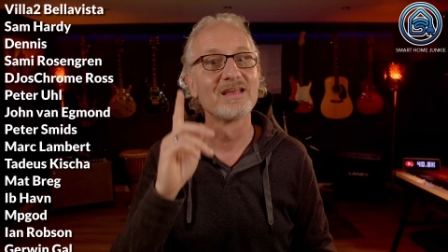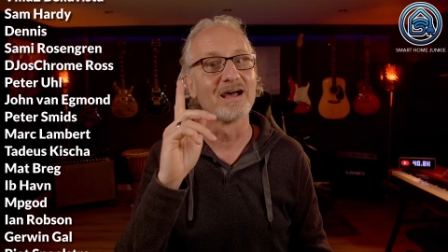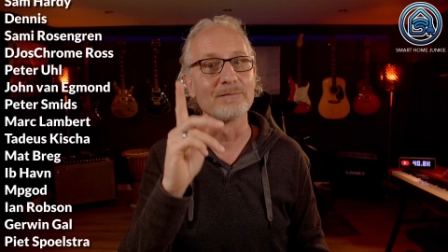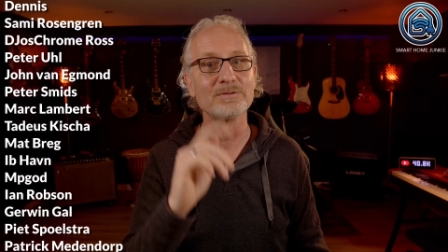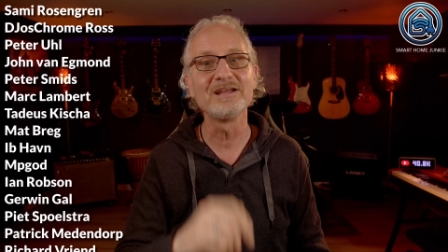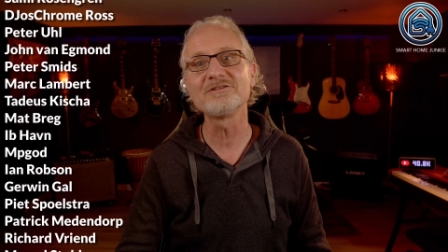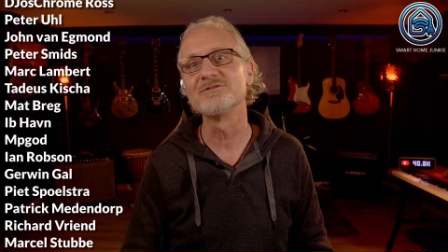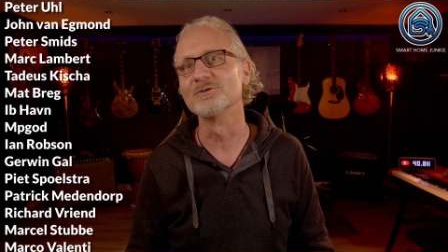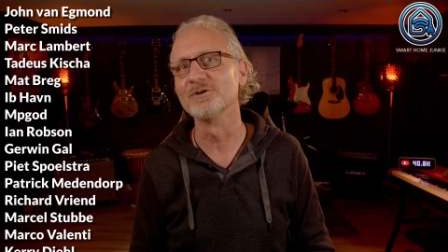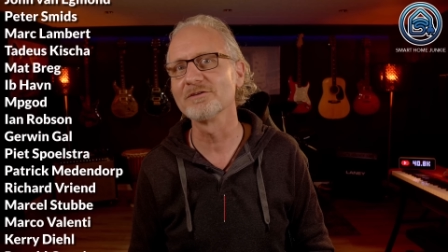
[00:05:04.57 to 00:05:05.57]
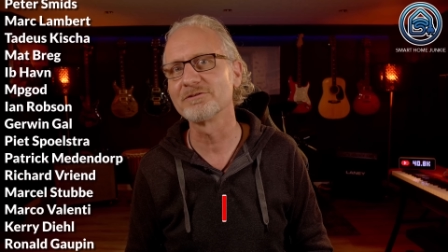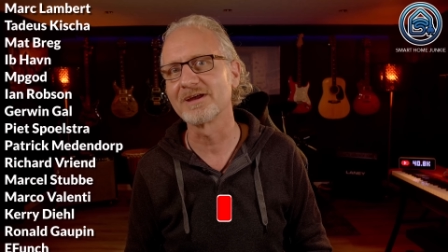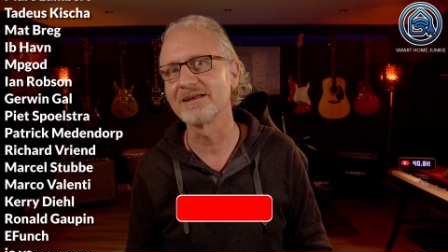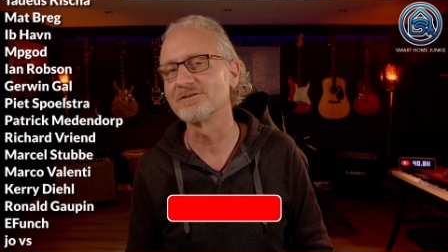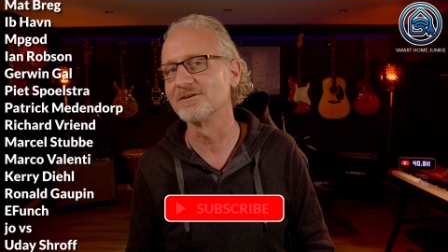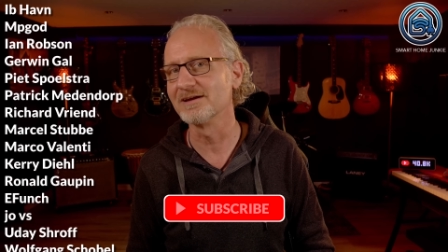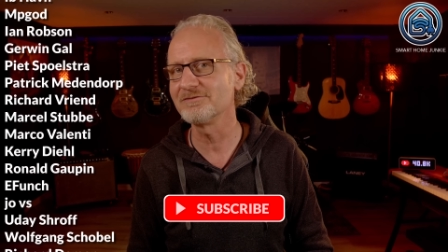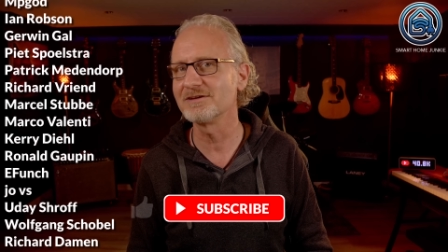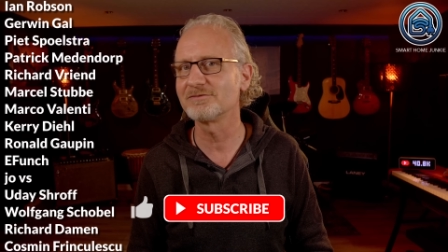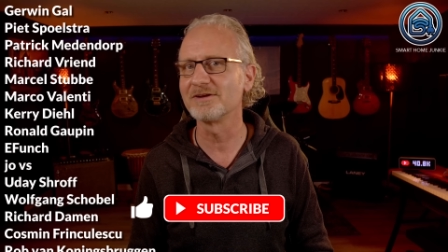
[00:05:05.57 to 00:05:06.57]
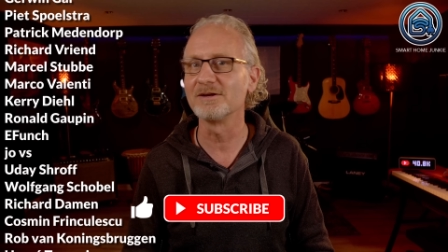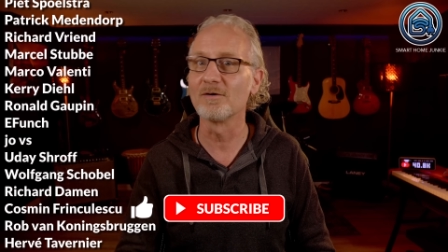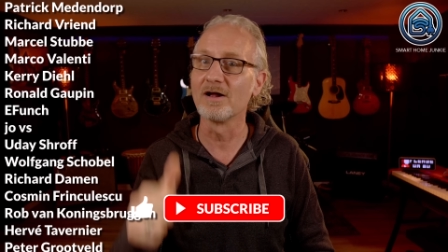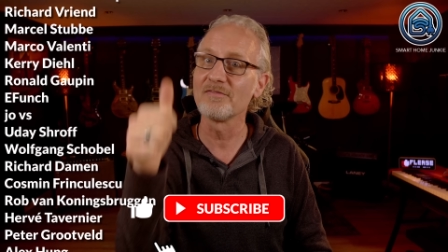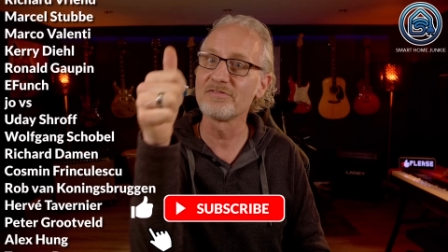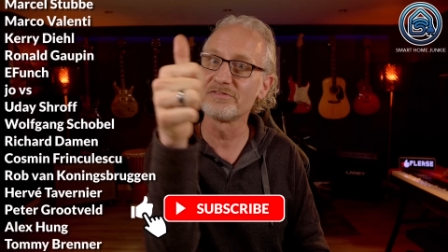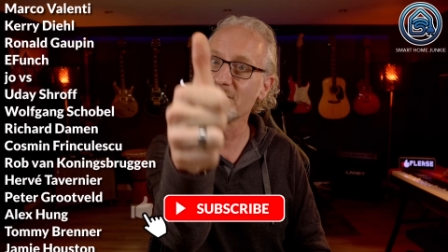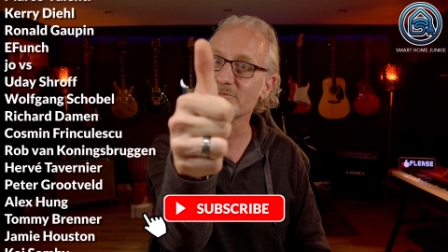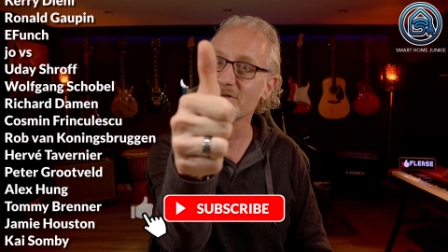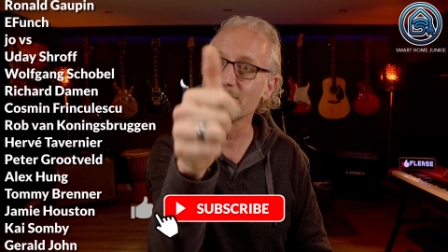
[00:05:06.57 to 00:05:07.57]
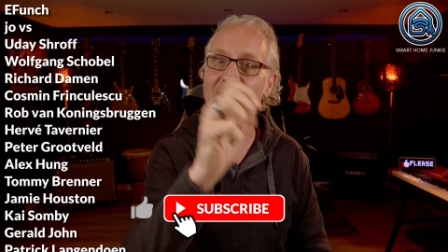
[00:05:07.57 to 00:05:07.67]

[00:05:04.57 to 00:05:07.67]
And please do not forget to give this video a thumbs up